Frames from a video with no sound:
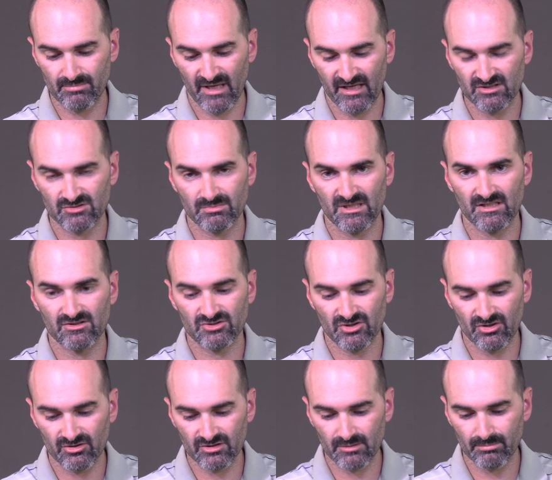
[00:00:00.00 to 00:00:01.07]
paints me into
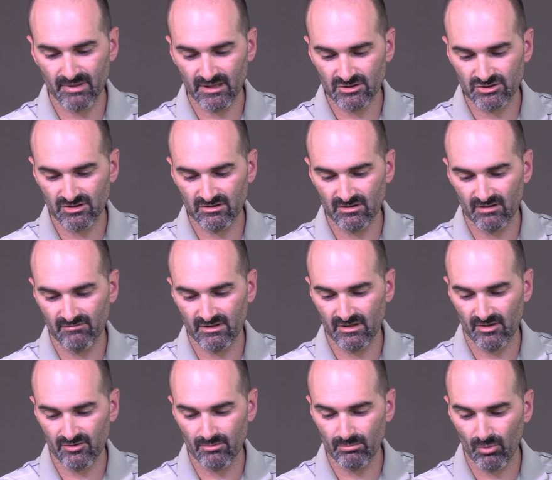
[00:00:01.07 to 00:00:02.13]
her depiction of
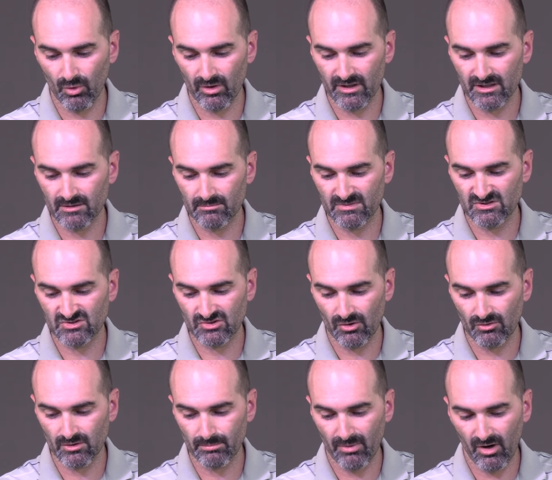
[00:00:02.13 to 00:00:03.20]
another morning
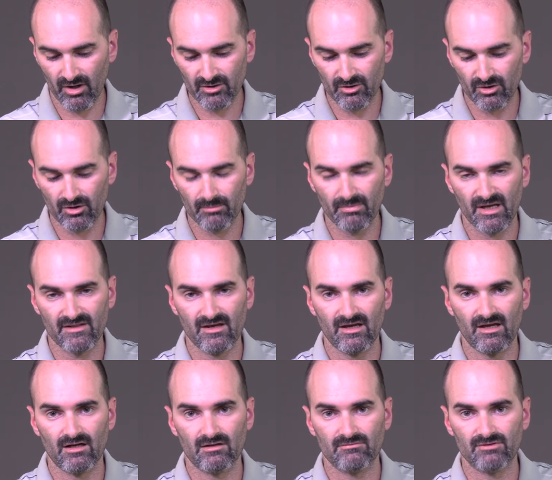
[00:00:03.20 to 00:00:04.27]
bestowed upon her by the
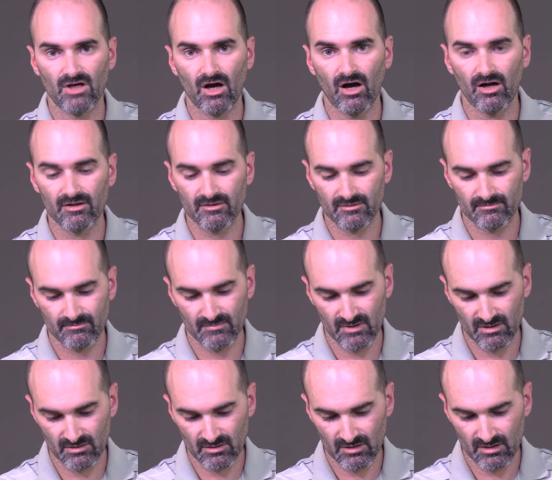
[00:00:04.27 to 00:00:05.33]
hand of God.
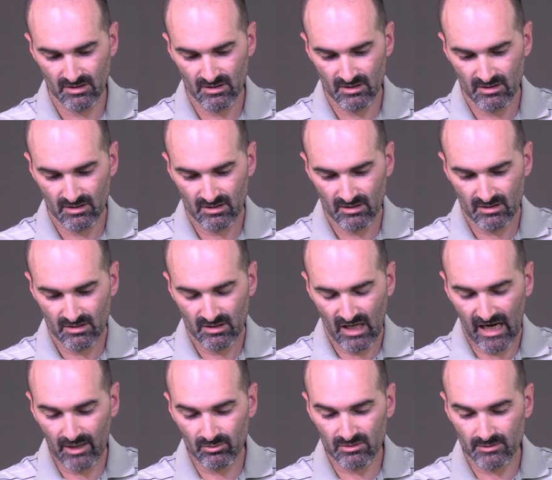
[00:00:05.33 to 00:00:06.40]

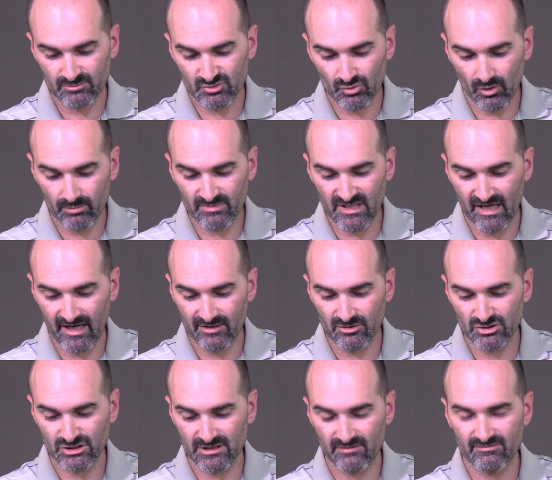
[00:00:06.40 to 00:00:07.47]
I will absorb the
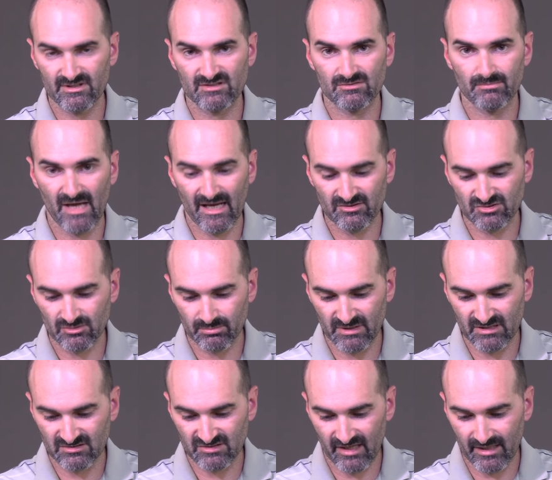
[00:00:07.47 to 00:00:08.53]
energy of this
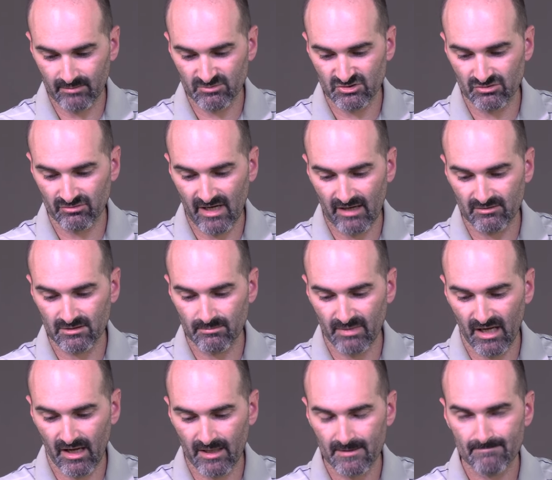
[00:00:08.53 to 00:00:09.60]
masterpiece I am surrounded
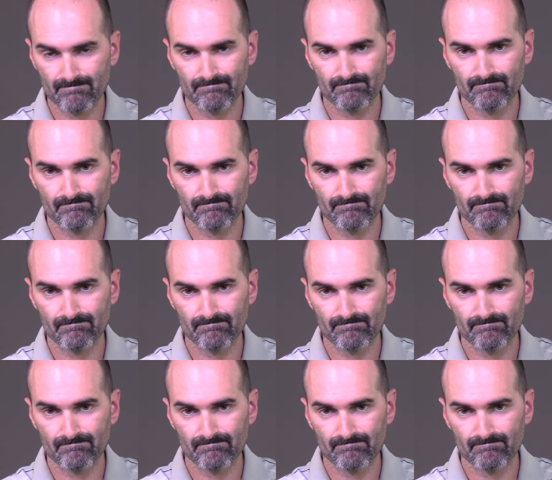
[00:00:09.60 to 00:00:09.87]
by